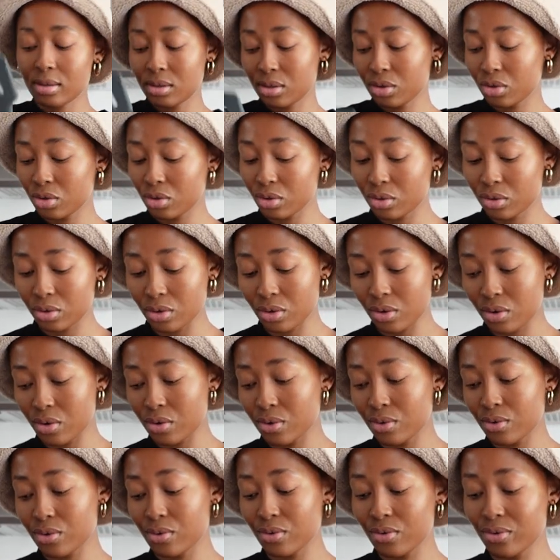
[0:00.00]
So
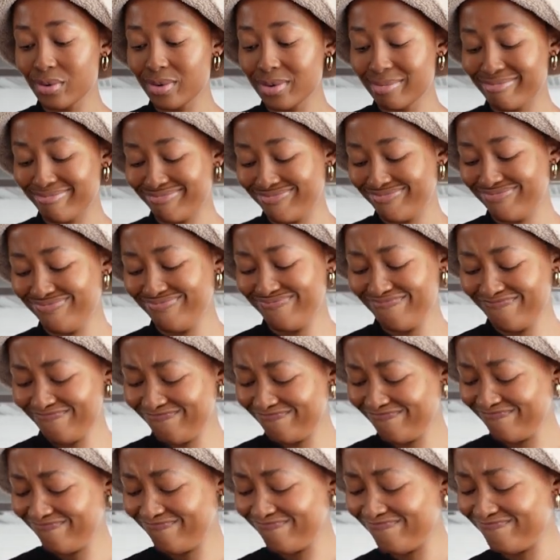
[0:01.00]

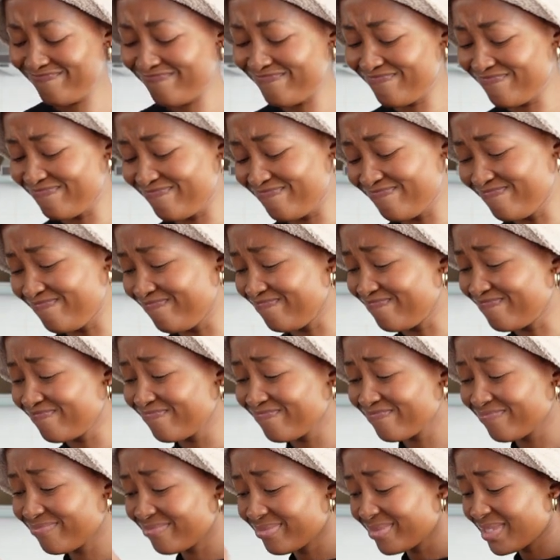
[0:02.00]

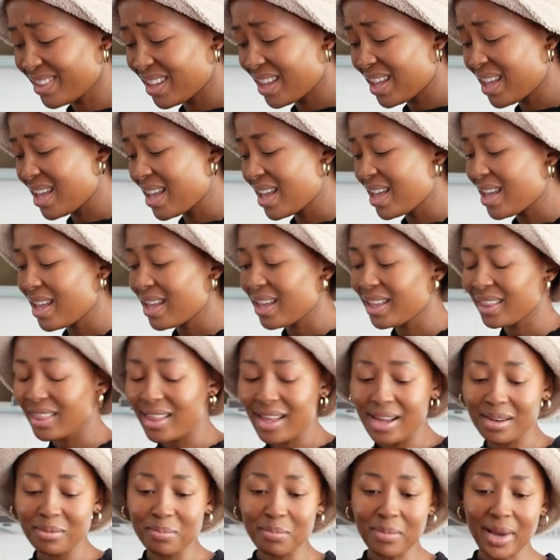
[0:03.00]

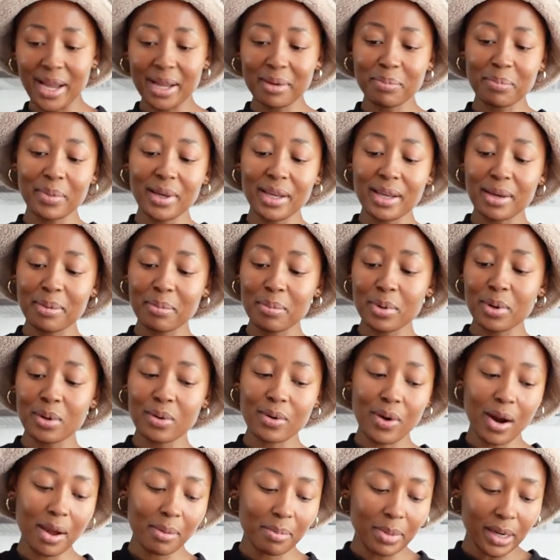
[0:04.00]
that might be a
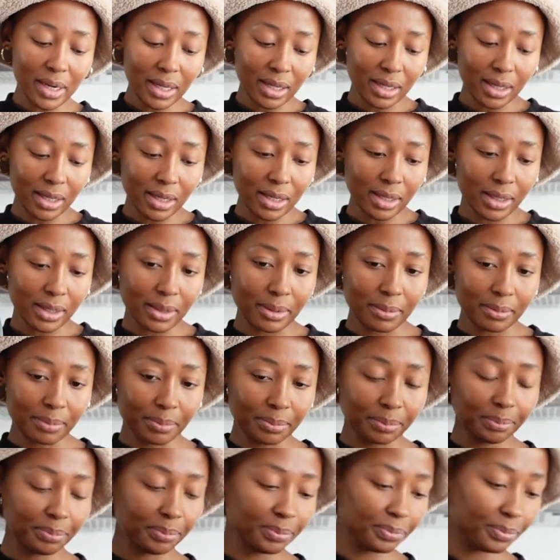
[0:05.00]

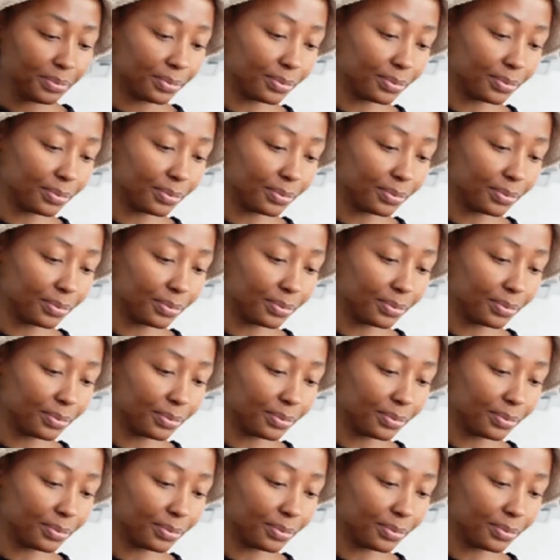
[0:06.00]
problem.